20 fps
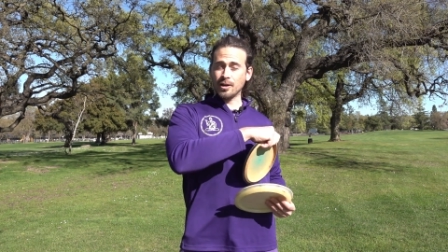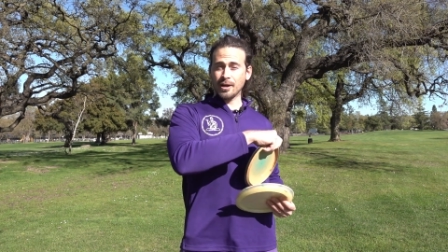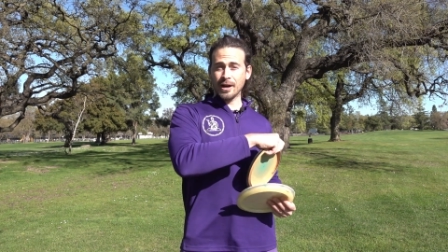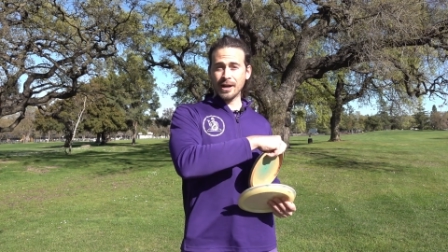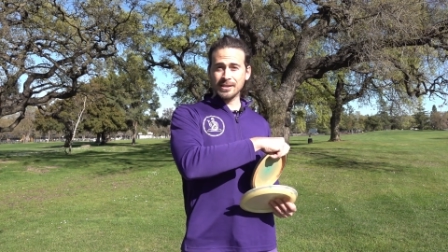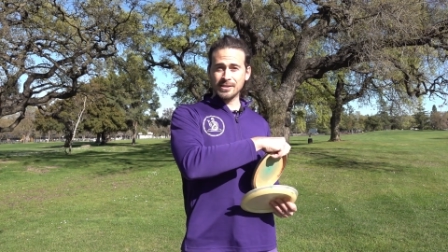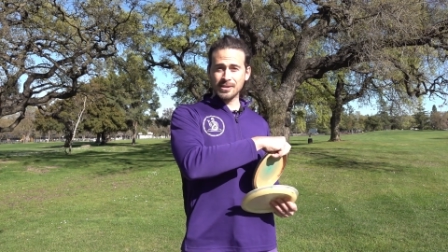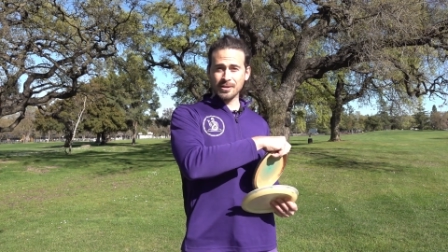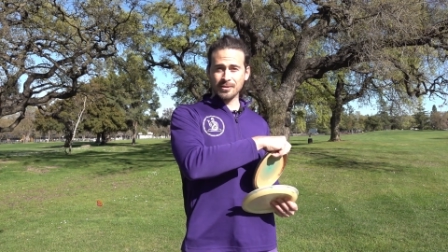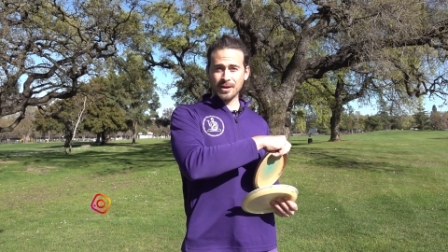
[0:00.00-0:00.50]
our
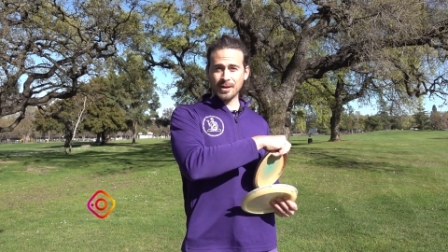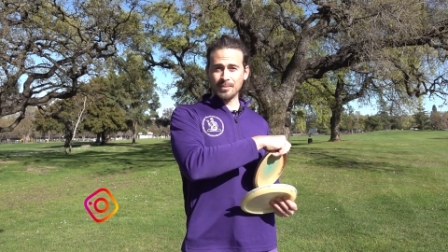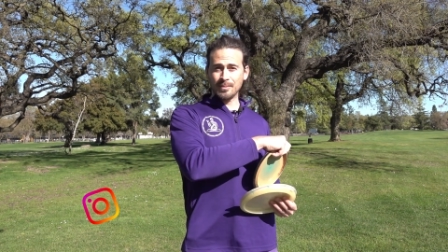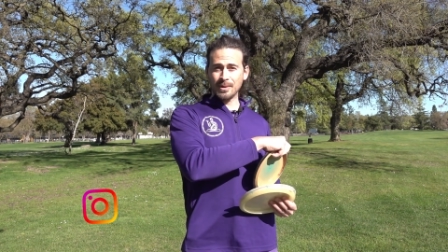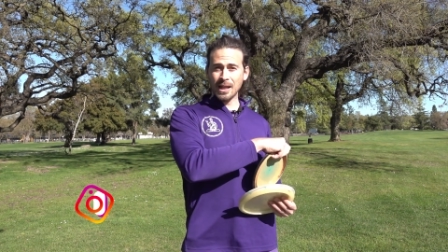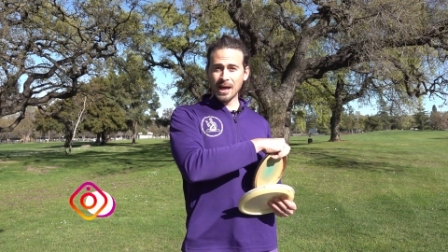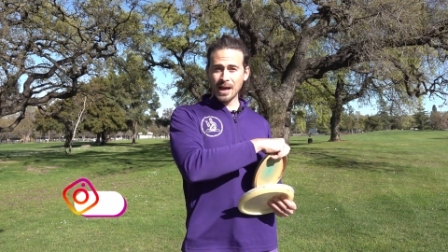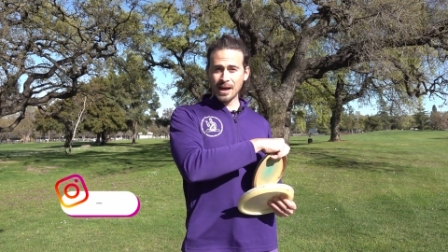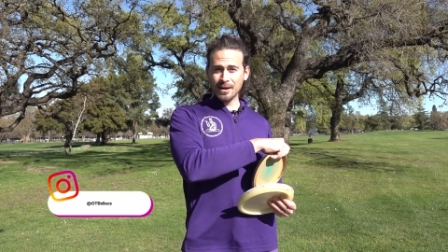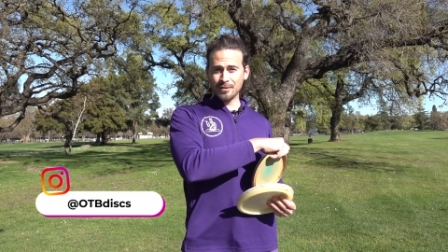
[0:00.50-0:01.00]
Instagram
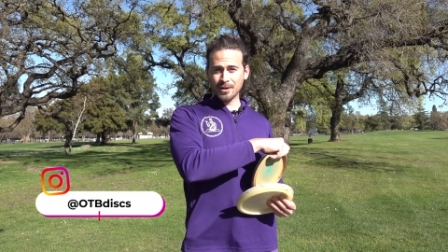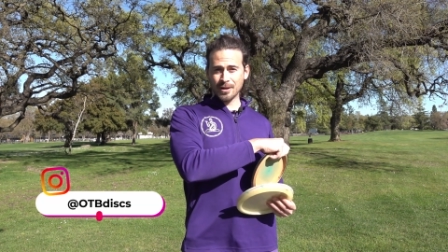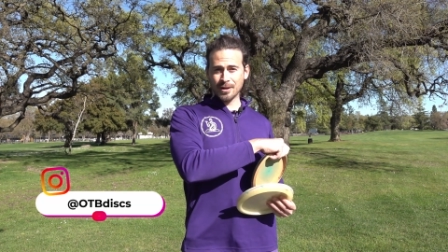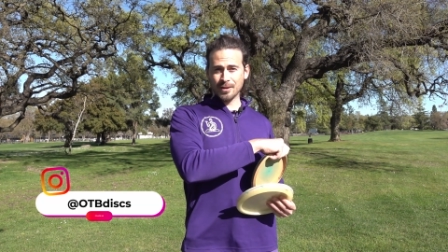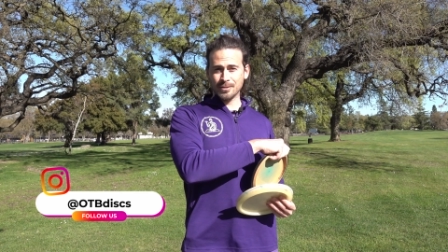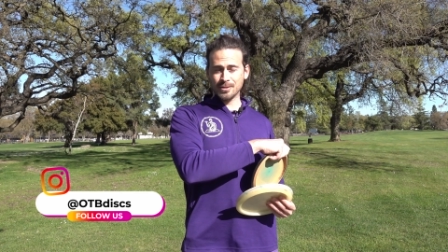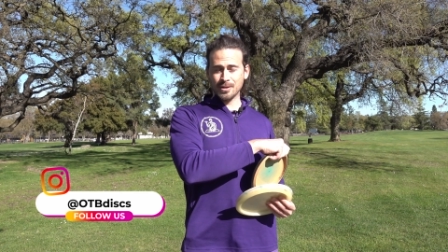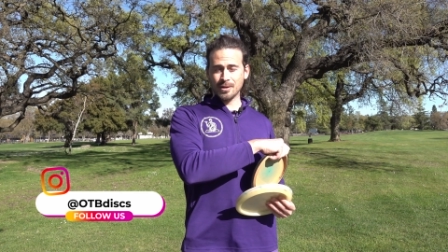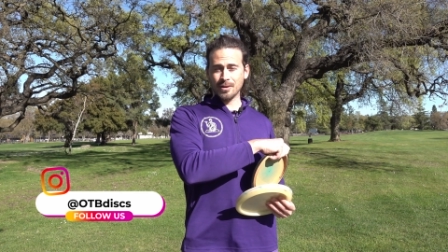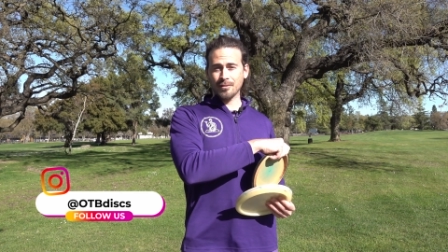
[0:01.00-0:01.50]
live
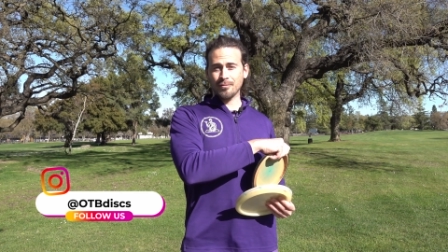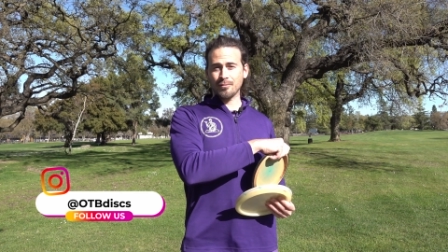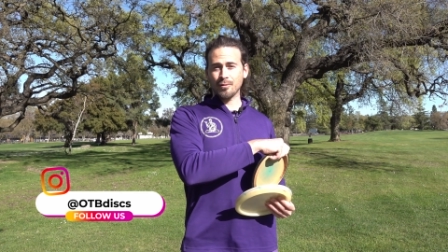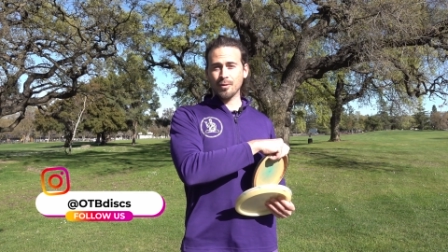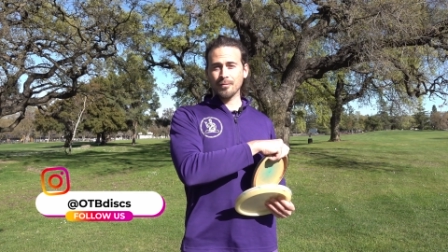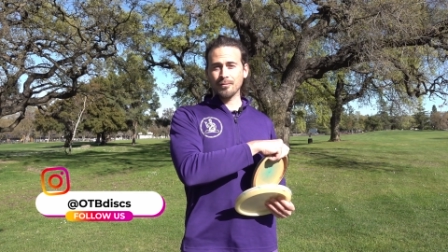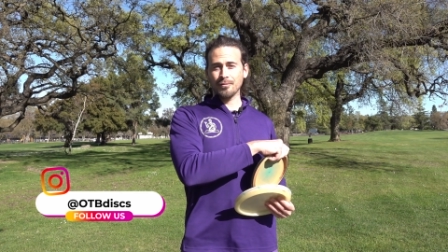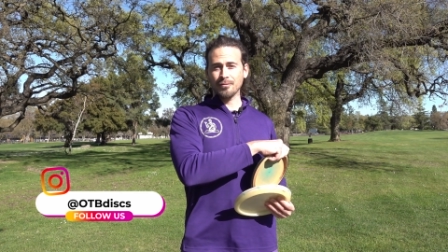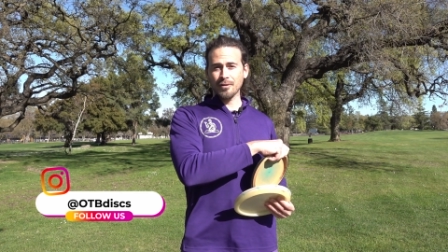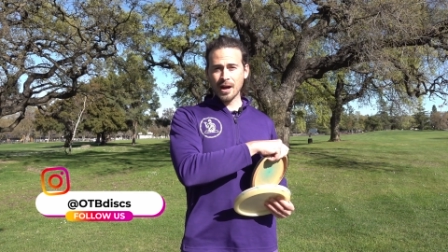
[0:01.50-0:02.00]
videos on our
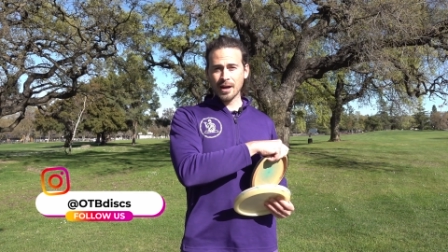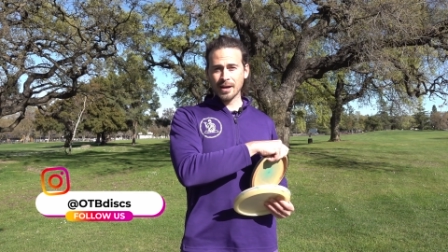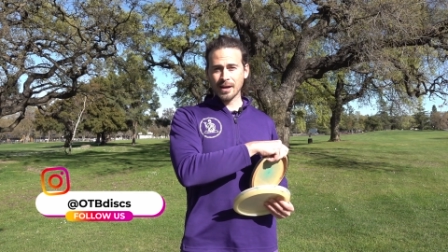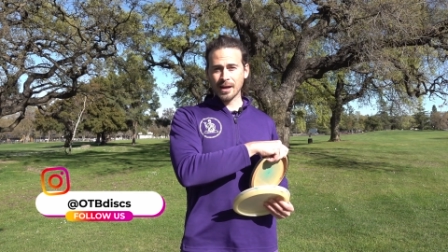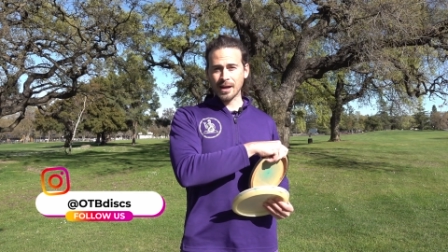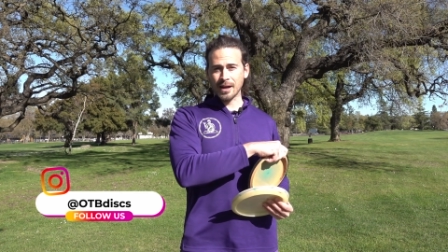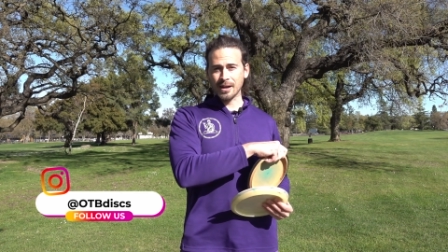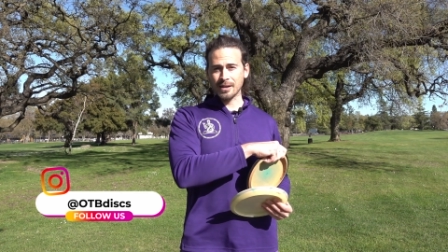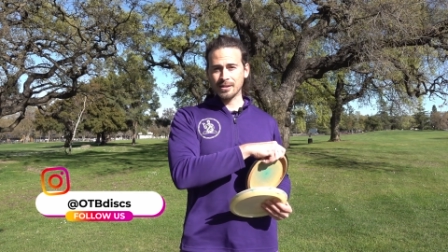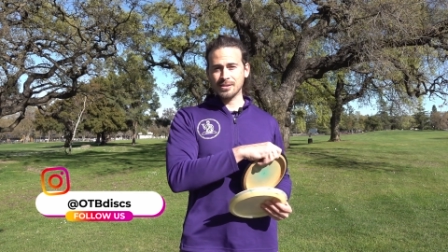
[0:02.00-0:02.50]
Form
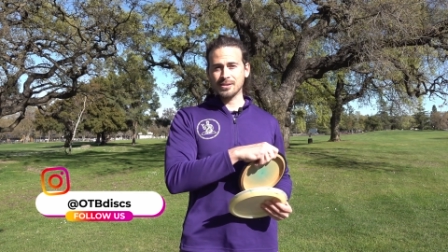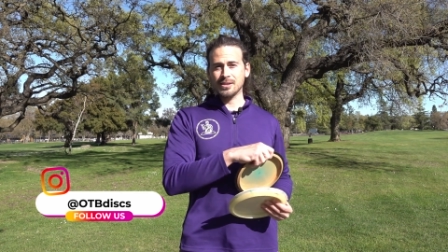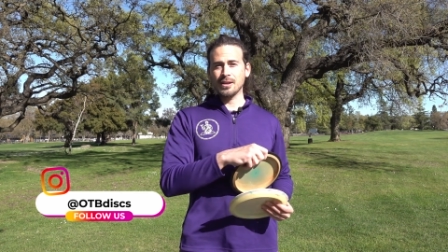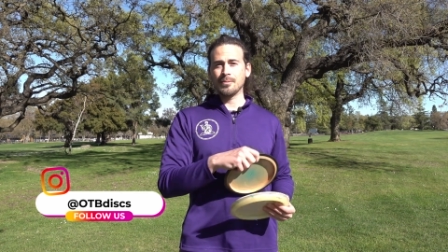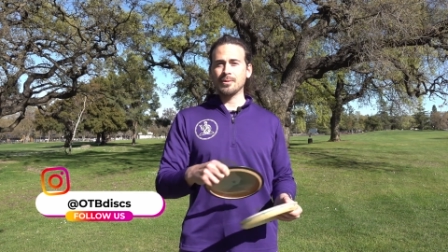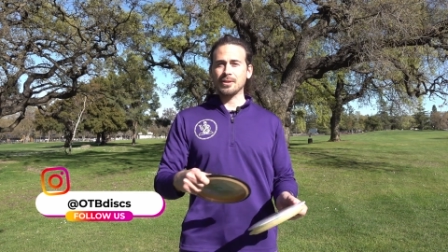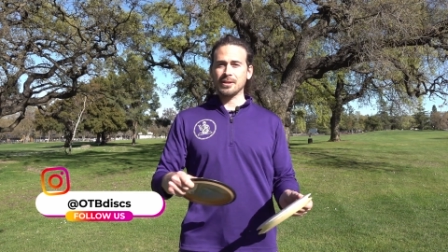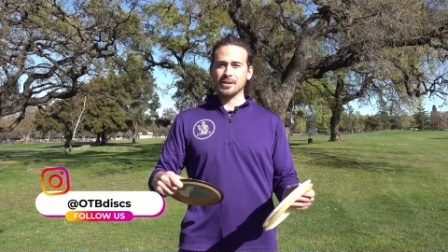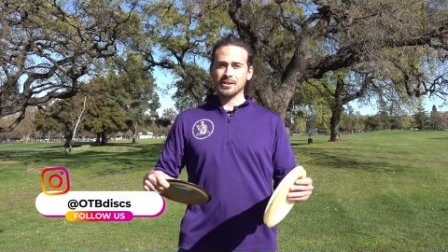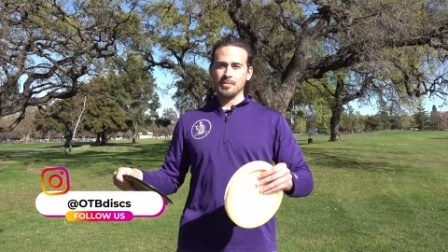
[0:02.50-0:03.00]
Friday,
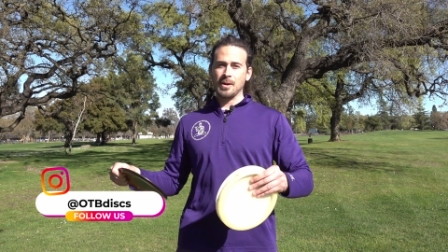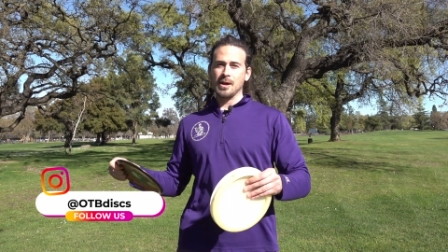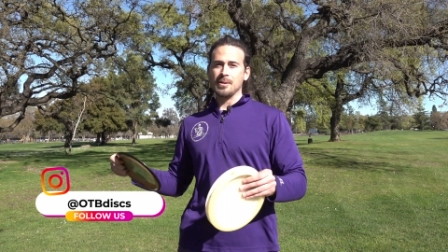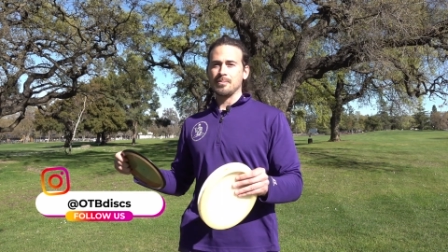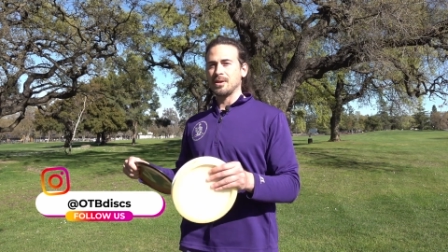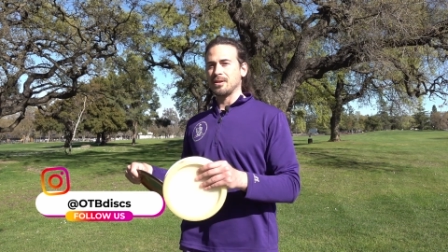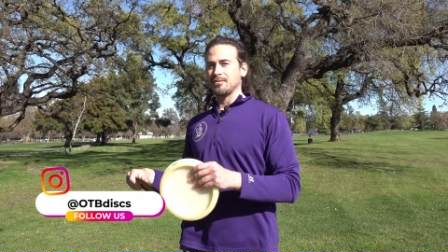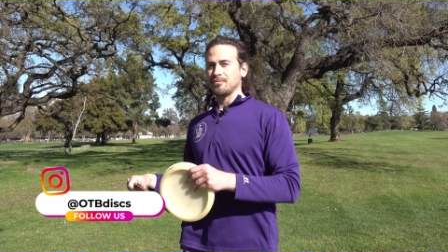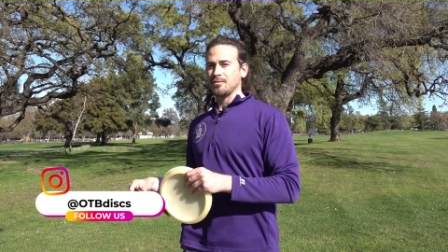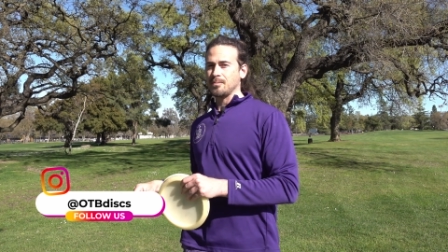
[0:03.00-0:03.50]
some of this might
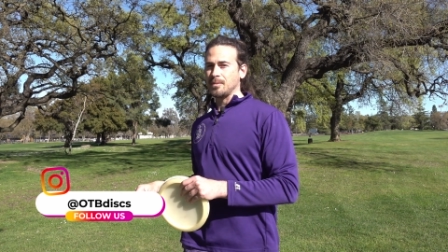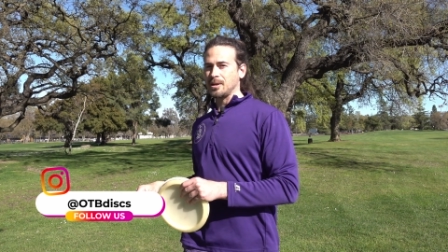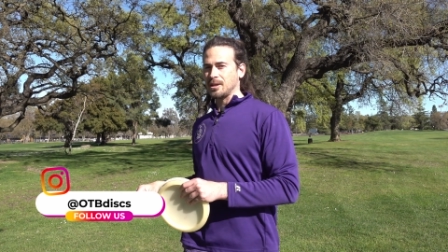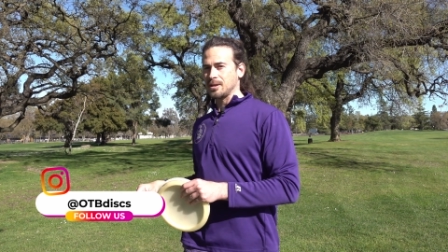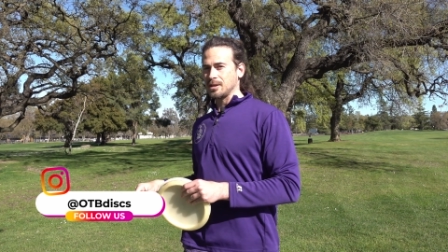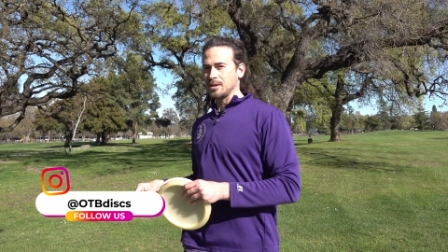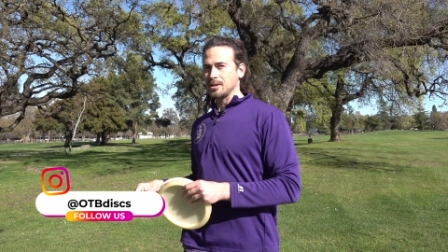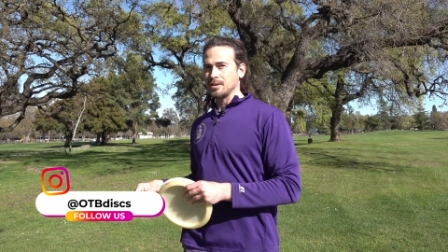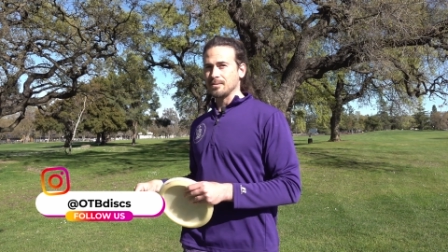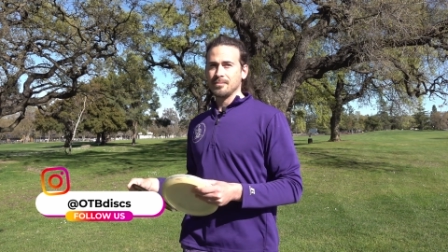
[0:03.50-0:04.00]
be
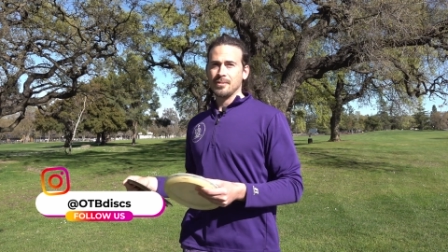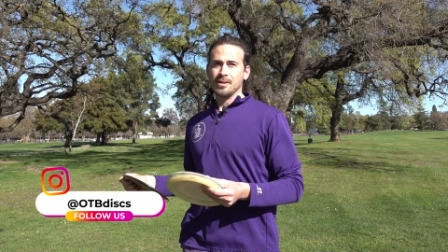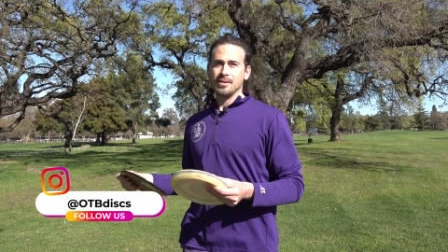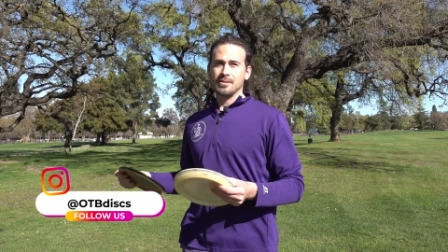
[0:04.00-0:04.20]
familiar.